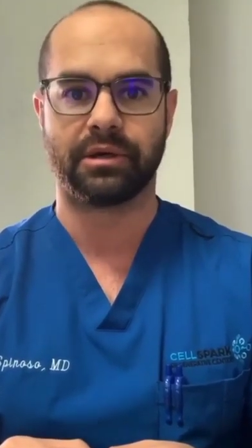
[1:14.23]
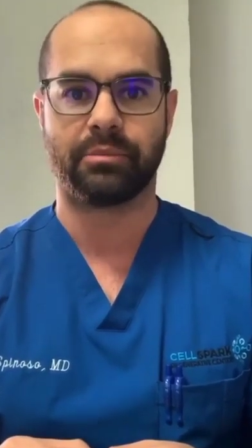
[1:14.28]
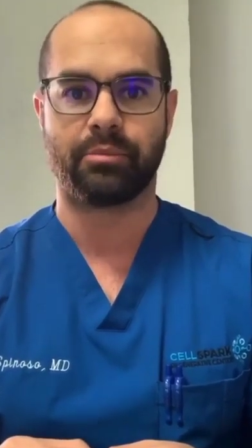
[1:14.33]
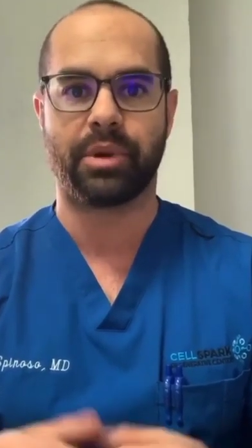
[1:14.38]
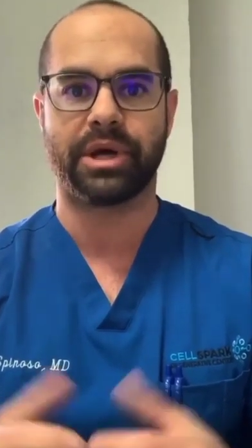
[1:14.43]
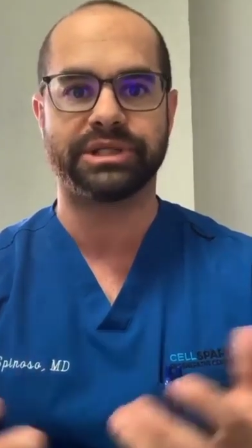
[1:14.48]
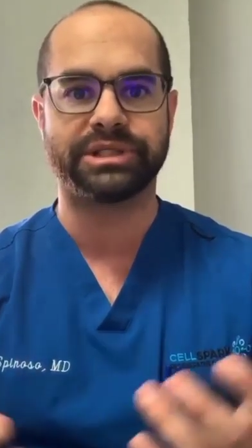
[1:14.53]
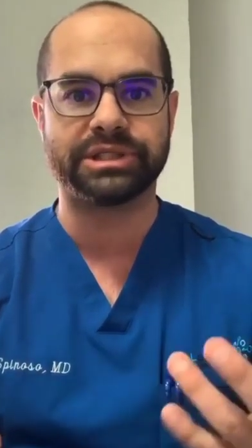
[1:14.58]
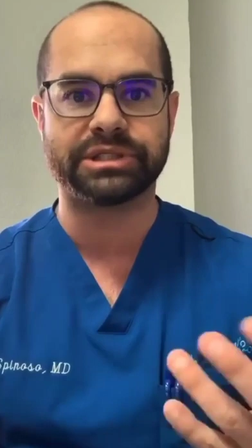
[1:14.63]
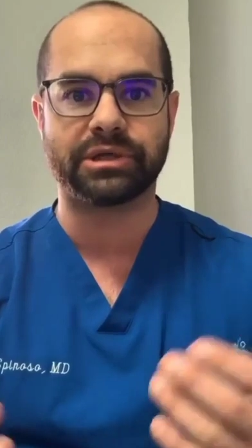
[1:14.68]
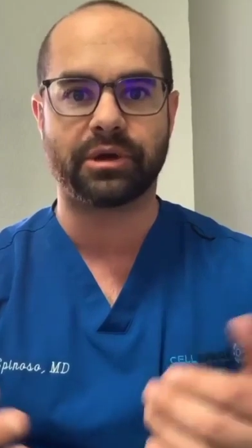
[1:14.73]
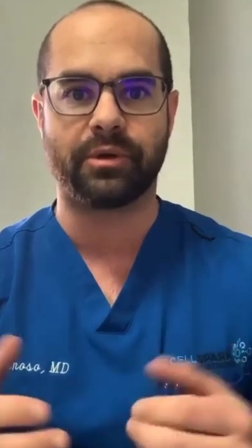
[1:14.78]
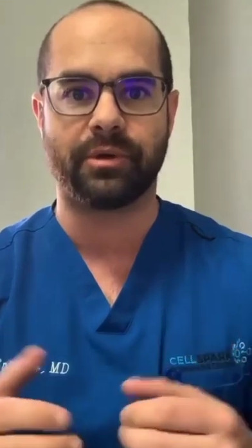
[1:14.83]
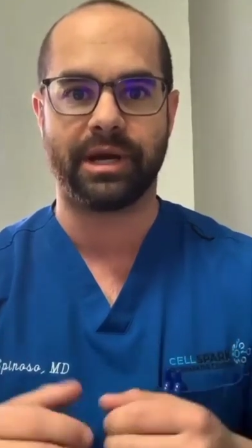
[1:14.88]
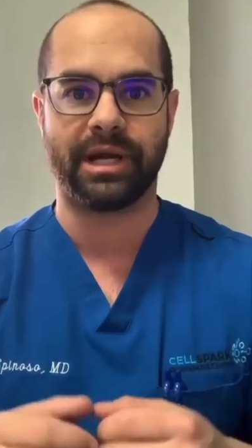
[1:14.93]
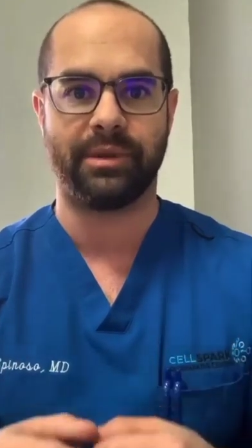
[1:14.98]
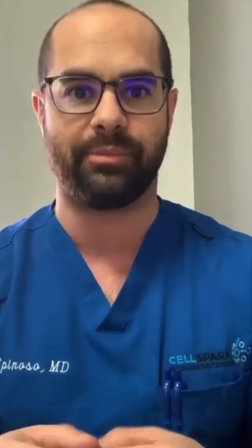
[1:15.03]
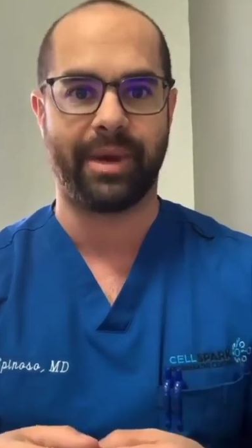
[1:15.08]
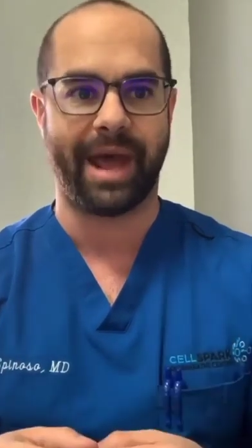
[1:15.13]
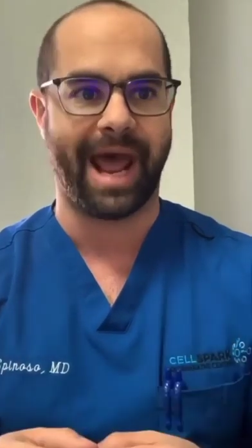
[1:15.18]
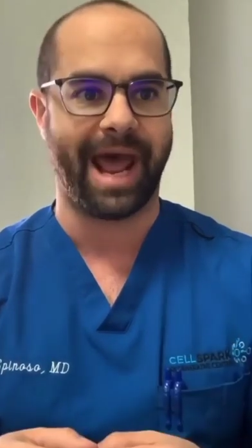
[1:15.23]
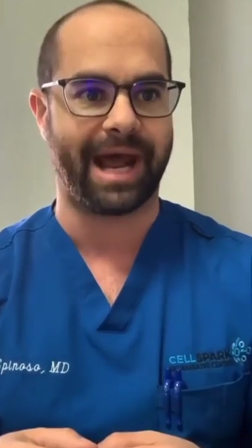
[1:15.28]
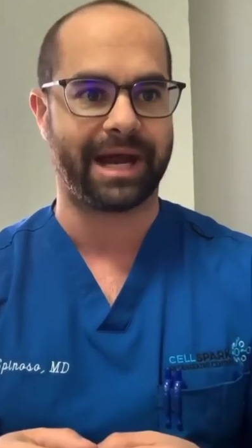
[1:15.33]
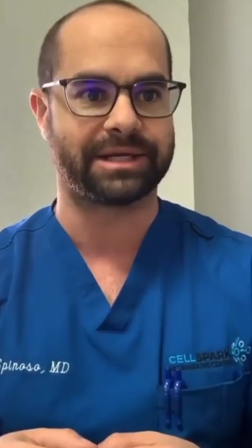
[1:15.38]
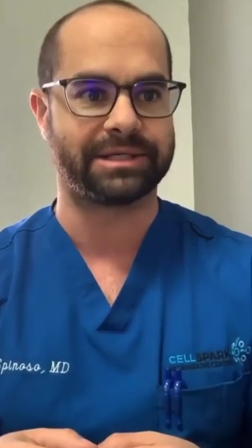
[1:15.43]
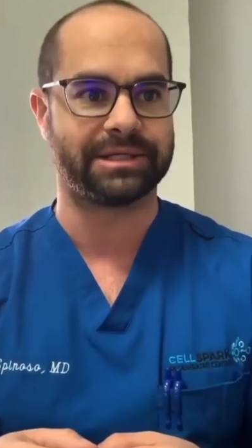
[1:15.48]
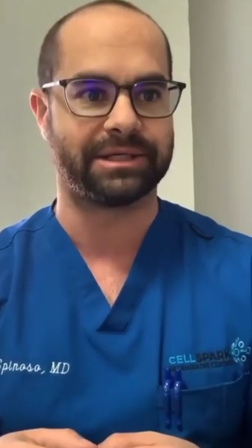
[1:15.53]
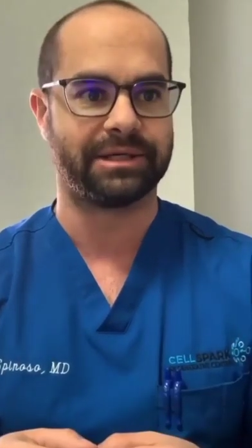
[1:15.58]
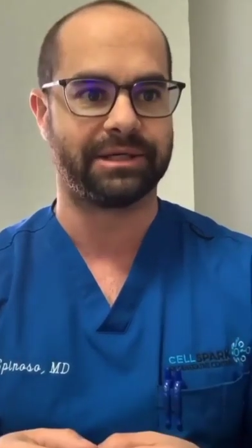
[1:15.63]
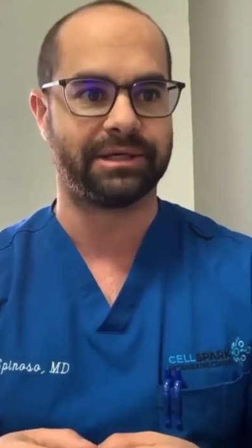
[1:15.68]
Buses are already
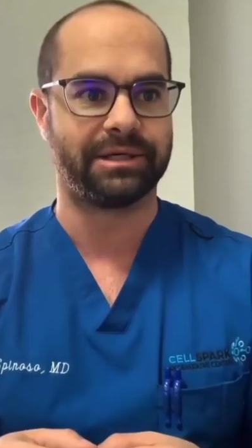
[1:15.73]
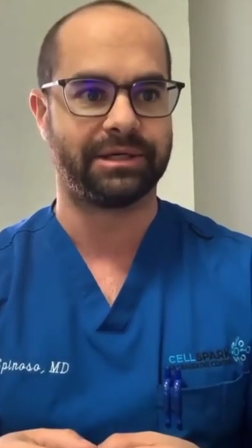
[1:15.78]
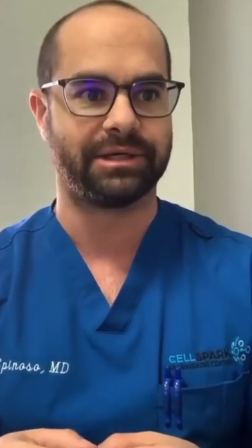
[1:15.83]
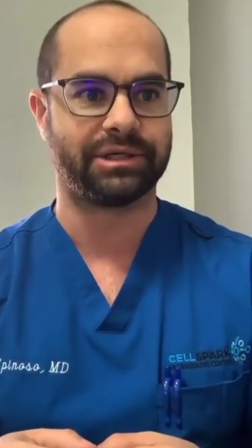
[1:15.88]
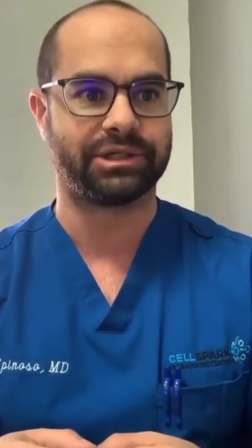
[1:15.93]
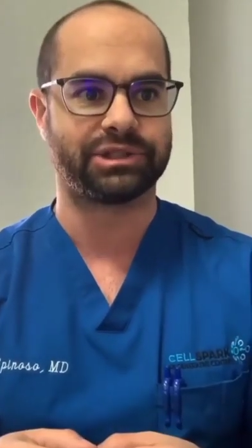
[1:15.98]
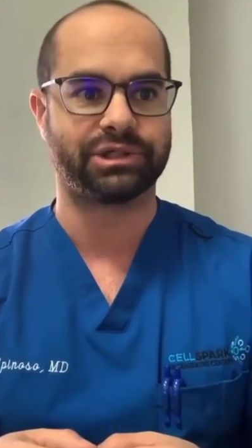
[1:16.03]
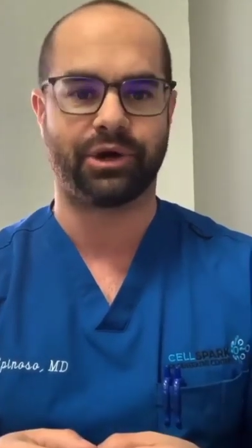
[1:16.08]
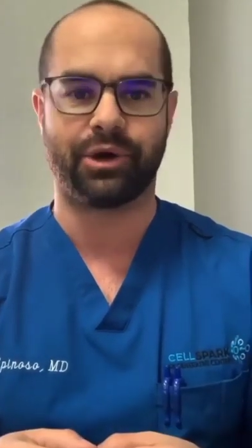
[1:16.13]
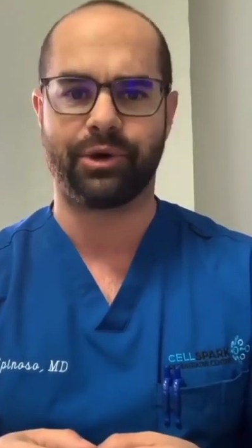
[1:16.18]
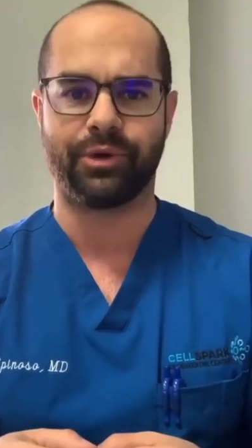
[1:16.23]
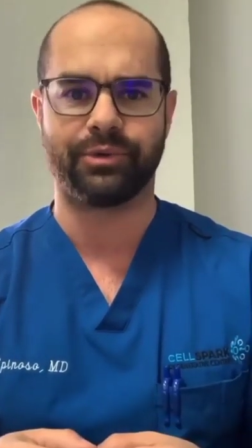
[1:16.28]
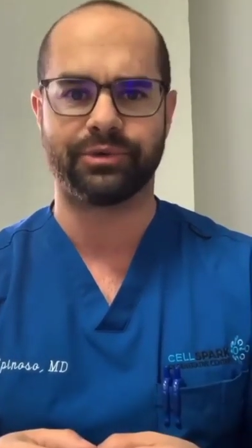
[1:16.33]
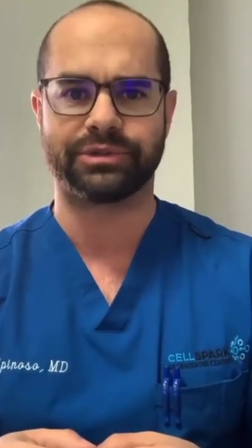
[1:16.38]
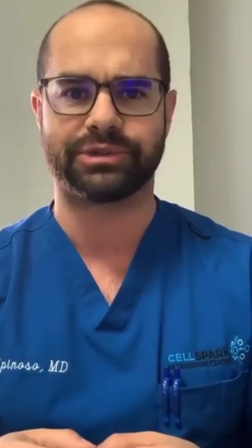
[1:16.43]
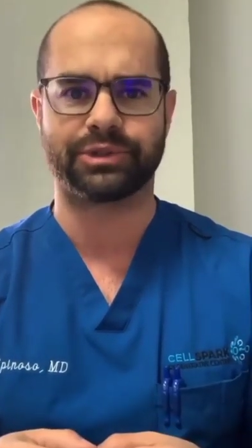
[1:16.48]
packed. So